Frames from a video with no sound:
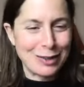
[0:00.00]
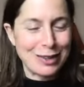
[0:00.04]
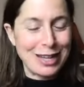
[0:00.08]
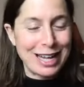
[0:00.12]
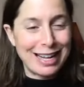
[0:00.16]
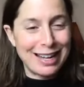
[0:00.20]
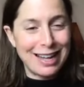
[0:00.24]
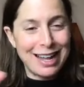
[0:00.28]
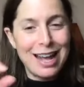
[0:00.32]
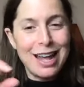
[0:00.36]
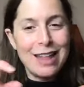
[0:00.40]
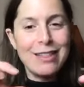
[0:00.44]

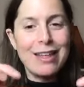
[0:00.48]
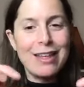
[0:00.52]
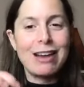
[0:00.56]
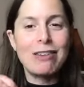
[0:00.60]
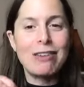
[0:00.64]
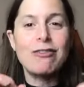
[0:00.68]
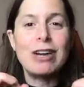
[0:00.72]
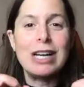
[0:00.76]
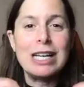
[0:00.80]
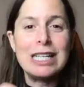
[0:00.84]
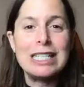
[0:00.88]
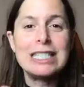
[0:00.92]
They're
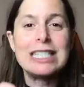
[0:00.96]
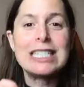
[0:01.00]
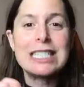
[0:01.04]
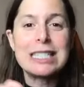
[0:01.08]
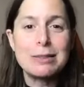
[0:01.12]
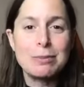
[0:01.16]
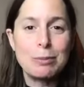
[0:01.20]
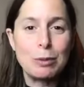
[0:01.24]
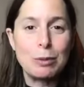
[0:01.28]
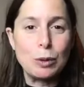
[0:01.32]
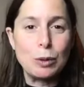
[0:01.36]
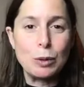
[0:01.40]
really
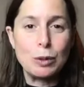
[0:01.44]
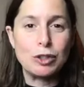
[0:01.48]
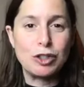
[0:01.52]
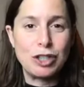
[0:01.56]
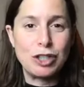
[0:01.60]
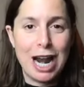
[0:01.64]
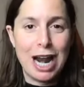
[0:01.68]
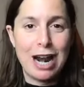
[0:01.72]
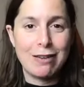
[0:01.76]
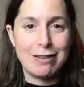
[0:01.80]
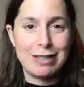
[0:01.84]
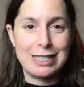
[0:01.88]
small
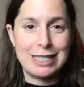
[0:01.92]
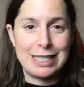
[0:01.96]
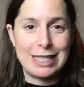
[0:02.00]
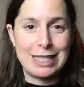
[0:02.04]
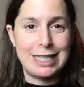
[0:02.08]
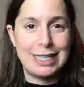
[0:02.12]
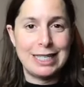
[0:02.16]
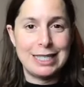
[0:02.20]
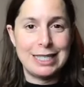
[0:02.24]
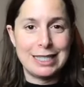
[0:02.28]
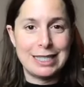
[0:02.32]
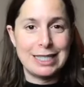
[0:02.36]

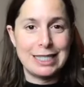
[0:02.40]
charities,